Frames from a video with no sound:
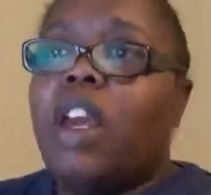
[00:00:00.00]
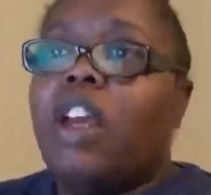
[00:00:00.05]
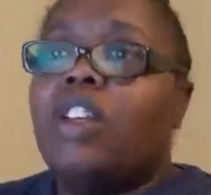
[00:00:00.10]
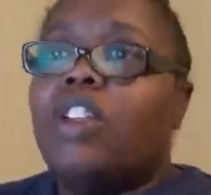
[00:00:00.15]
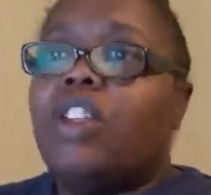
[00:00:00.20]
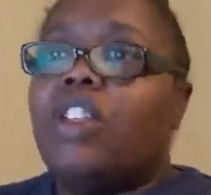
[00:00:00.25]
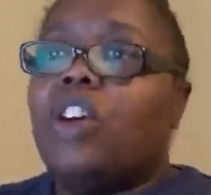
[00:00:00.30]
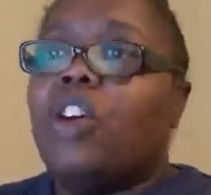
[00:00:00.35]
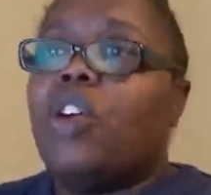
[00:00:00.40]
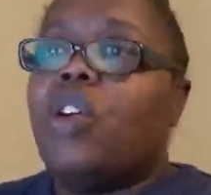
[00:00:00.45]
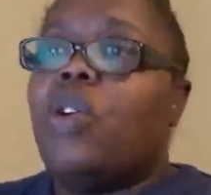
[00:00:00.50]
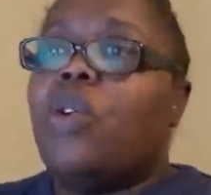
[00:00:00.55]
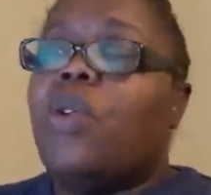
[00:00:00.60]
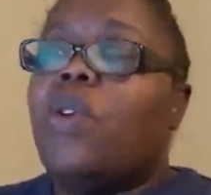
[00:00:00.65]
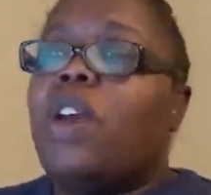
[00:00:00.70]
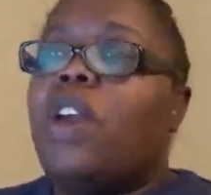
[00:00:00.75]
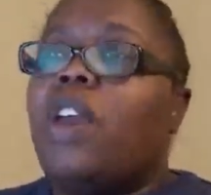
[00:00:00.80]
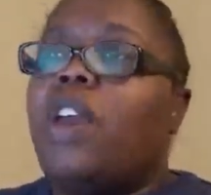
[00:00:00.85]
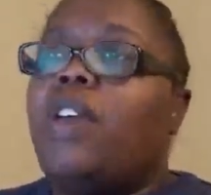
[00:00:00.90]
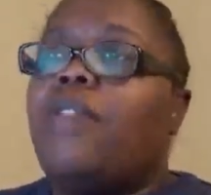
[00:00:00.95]

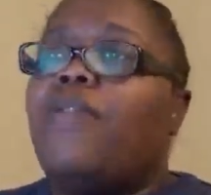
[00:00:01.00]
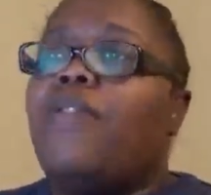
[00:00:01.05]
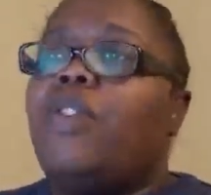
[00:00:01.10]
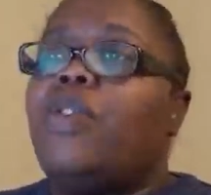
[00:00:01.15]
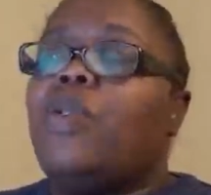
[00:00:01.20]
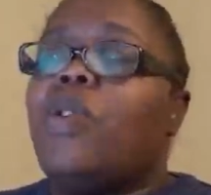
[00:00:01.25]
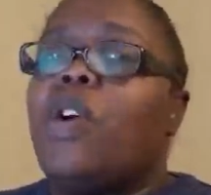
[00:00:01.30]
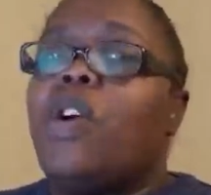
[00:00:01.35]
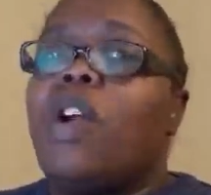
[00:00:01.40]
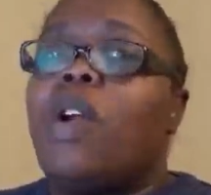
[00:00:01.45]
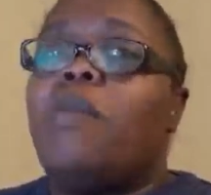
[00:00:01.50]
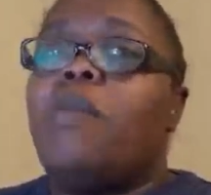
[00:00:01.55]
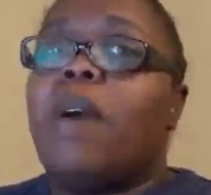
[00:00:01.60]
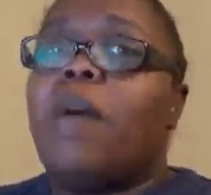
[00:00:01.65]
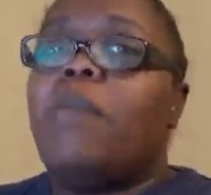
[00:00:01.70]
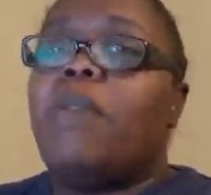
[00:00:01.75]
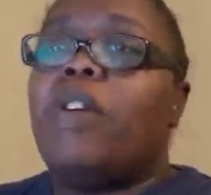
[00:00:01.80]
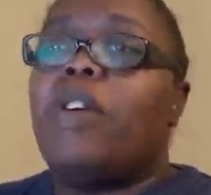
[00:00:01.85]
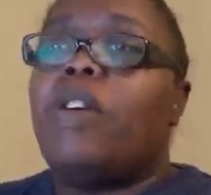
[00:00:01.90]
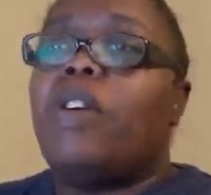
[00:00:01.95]
So if you are a
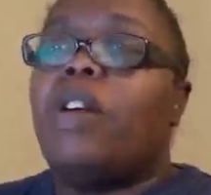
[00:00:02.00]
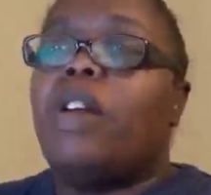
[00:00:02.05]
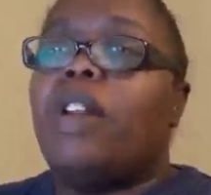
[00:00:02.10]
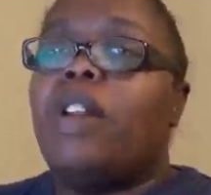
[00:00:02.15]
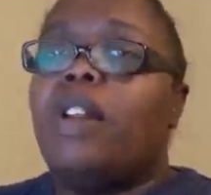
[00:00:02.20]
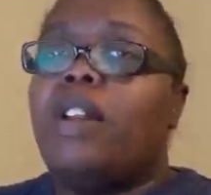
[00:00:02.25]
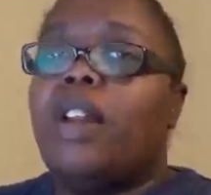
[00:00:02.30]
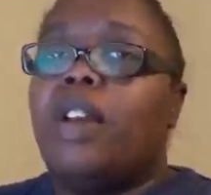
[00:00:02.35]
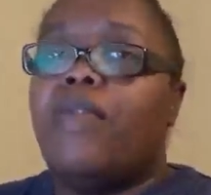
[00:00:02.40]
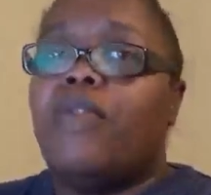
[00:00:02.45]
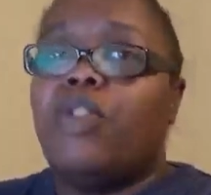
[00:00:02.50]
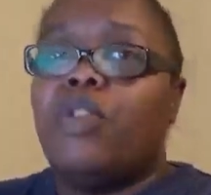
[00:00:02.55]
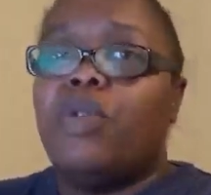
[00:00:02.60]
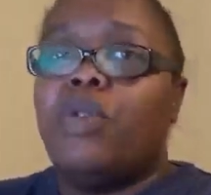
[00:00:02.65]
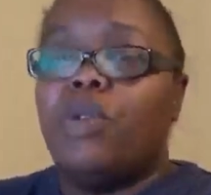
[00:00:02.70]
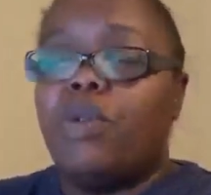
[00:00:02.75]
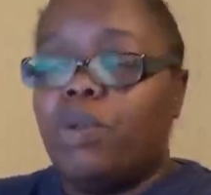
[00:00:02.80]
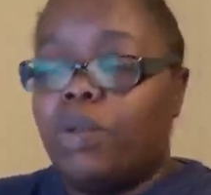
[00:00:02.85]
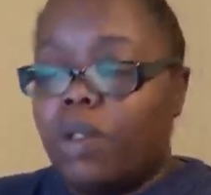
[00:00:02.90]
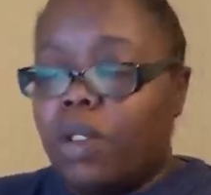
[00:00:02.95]
member, if
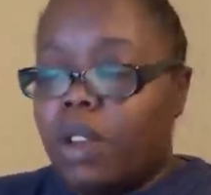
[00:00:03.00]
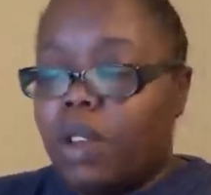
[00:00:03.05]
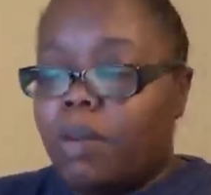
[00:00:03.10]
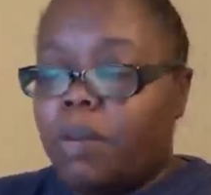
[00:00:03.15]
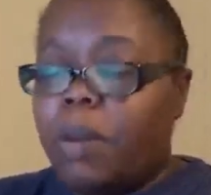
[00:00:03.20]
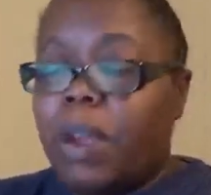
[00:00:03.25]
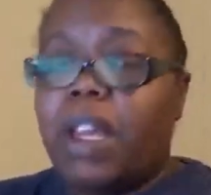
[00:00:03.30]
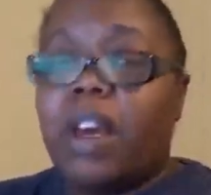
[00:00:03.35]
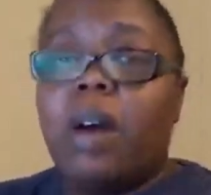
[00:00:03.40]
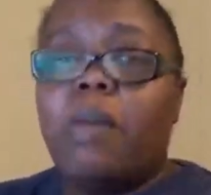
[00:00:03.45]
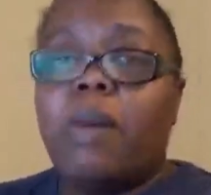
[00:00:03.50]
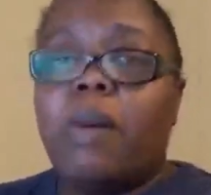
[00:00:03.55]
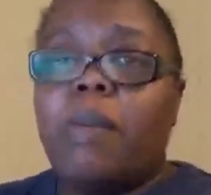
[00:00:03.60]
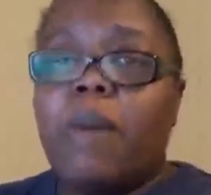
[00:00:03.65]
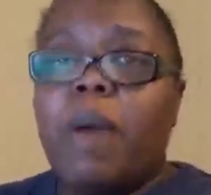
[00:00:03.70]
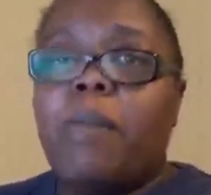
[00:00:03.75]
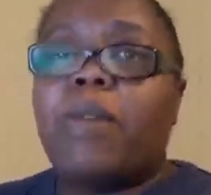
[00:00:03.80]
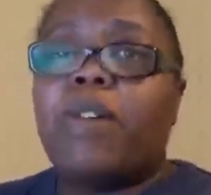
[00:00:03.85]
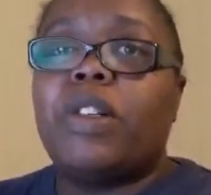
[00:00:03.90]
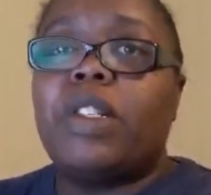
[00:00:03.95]
you become a
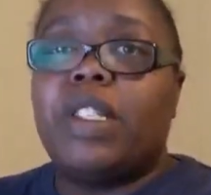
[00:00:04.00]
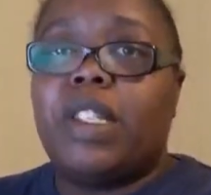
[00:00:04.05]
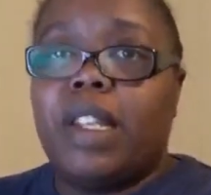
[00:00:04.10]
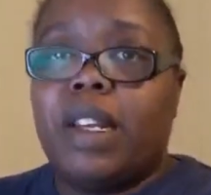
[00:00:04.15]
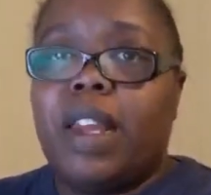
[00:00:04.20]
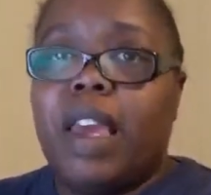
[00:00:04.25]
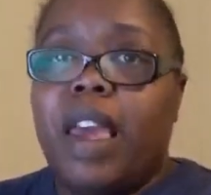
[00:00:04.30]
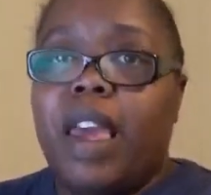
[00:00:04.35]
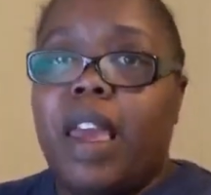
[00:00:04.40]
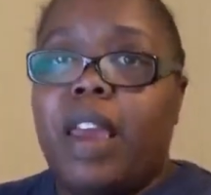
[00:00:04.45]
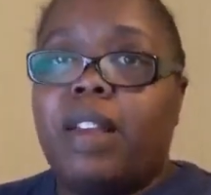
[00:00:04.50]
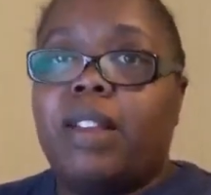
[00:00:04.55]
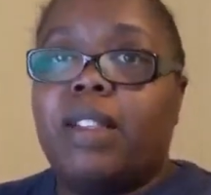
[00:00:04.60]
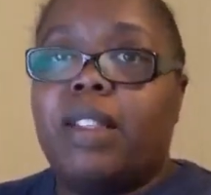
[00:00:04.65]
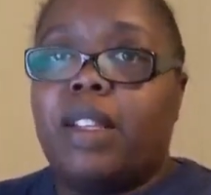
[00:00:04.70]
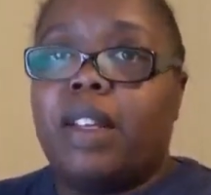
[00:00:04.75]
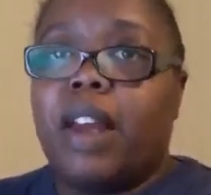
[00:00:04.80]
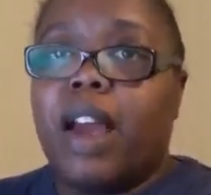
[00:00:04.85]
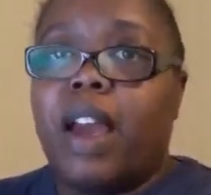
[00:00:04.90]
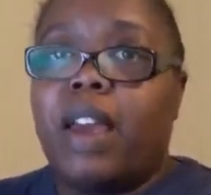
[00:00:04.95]
member today,
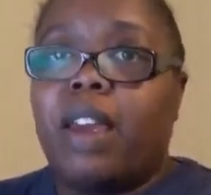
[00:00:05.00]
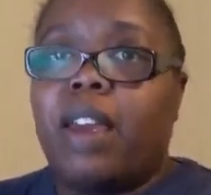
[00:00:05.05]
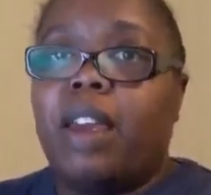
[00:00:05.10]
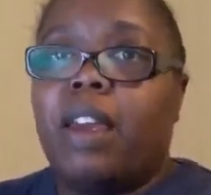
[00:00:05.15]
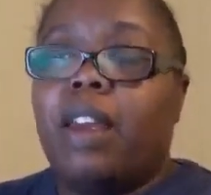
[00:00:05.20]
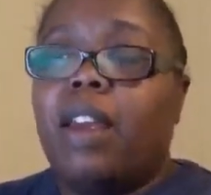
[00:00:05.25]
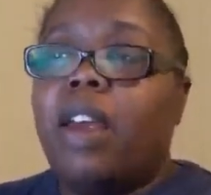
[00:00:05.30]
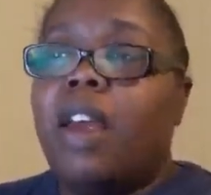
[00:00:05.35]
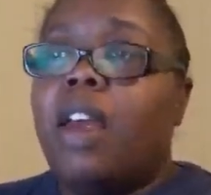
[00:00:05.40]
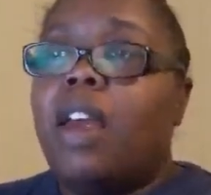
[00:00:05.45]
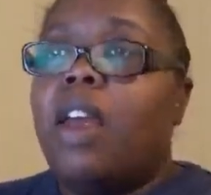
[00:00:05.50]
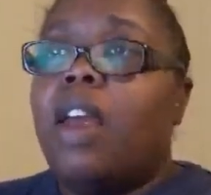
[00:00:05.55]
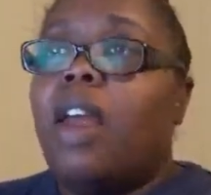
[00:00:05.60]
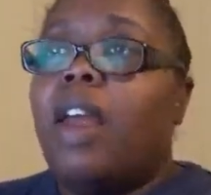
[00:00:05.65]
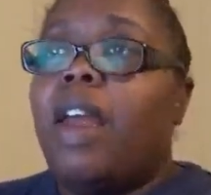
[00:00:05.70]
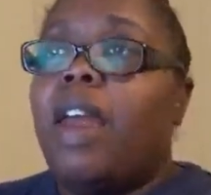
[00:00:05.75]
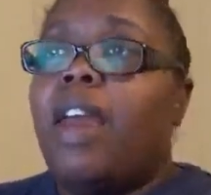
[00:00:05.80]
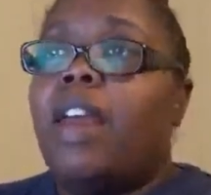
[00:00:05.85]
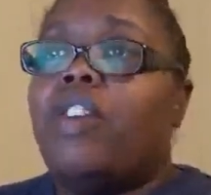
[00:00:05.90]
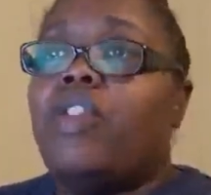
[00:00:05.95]
tonight,
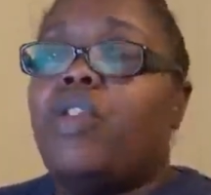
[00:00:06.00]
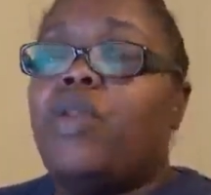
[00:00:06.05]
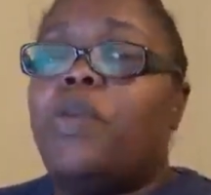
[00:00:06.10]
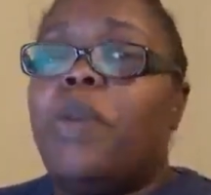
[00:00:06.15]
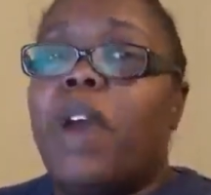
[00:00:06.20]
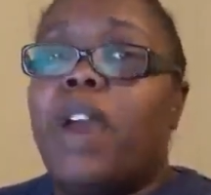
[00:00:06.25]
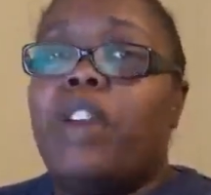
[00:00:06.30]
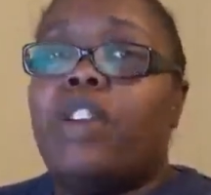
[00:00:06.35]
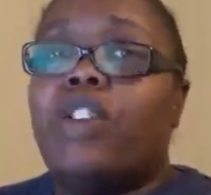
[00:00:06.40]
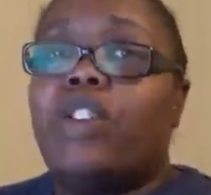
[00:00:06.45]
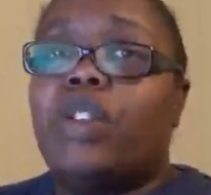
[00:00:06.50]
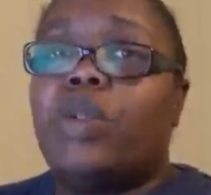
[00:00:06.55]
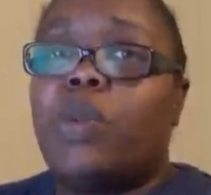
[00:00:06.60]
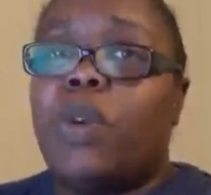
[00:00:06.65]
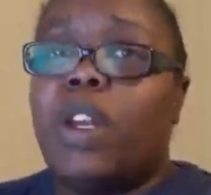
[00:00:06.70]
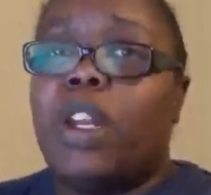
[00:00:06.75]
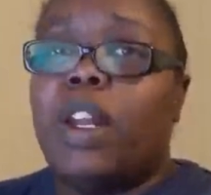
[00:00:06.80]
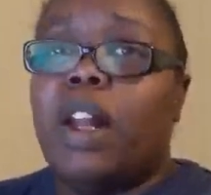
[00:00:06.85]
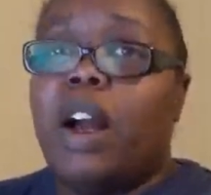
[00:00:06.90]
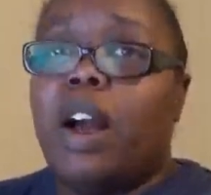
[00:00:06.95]
and you pay your
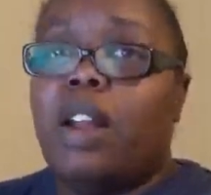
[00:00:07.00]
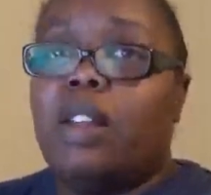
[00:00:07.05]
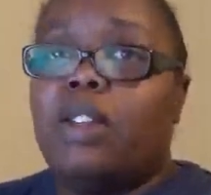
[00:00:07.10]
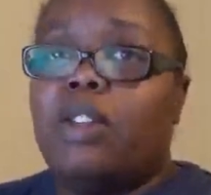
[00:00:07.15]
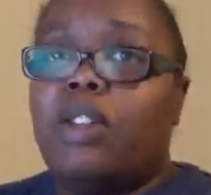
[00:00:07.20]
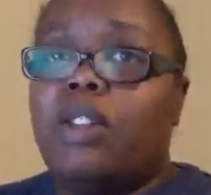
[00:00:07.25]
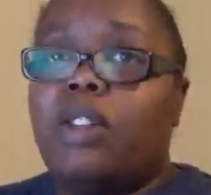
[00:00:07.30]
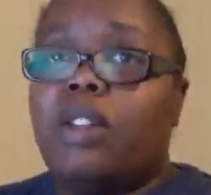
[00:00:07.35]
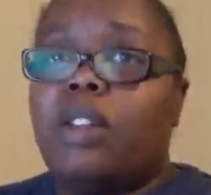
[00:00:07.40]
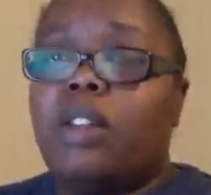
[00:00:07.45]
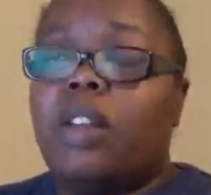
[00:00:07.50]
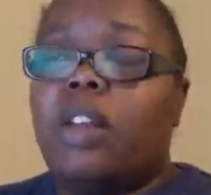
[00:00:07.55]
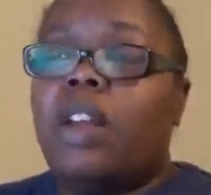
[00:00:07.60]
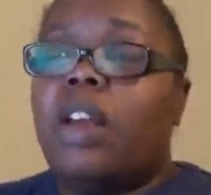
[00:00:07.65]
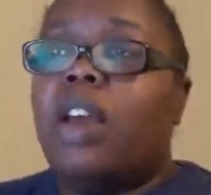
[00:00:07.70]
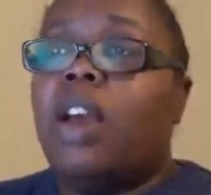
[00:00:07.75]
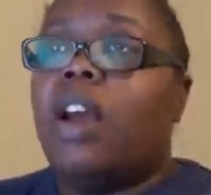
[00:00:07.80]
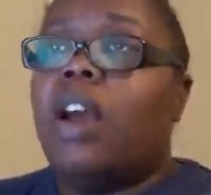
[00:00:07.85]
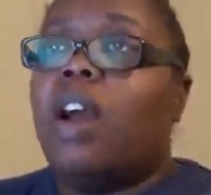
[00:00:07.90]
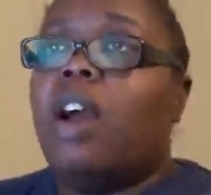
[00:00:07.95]
$20,
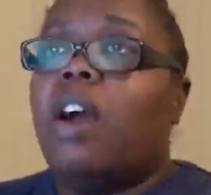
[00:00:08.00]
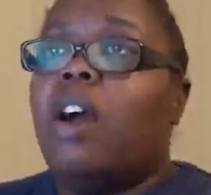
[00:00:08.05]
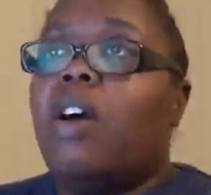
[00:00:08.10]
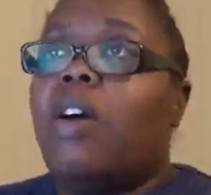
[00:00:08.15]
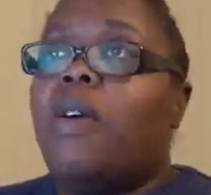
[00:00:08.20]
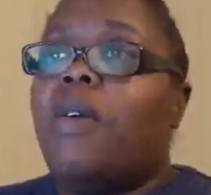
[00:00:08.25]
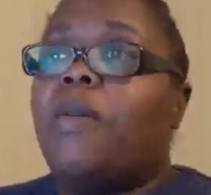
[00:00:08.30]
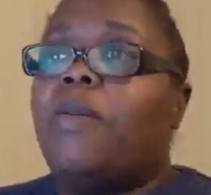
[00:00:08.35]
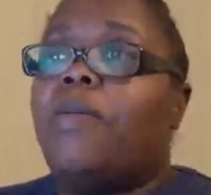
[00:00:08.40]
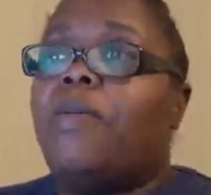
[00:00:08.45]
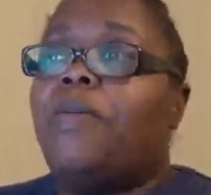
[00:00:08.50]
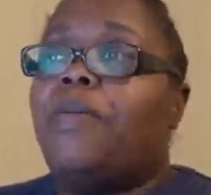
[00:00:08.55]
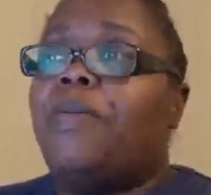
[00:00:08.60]
um,